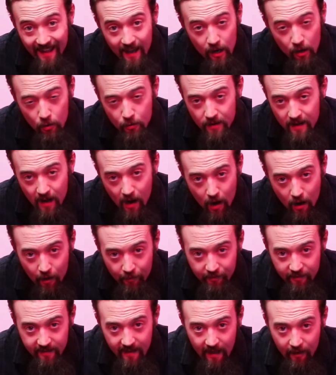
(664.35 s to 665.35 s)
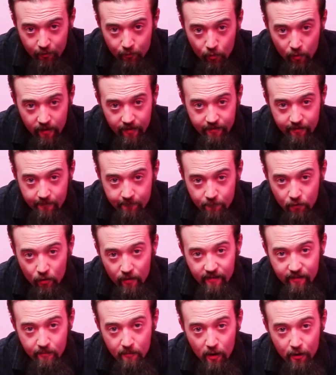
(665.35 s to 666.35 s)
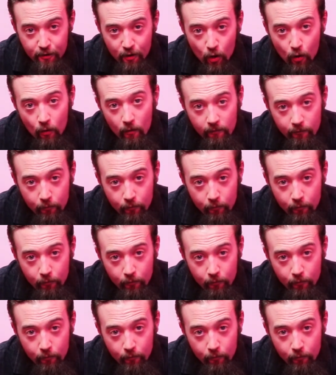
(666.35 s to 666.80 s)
including RTX Voice, VoiceMod, or